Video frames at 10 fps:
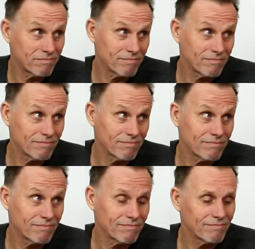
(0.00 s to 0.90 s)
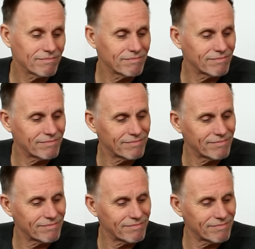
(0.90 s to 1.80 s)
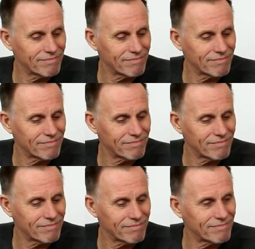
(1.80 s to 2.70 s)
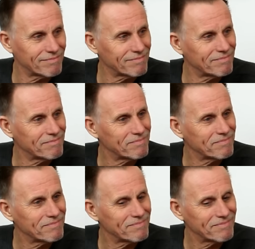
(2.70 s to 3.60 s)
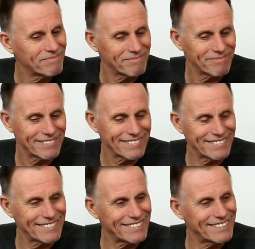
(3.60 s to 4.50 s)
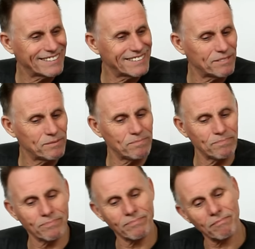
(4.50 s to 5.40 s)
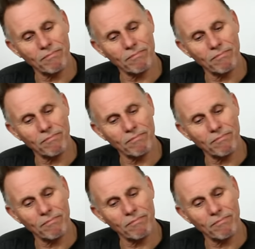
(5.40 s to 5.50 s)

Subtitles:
[no speech]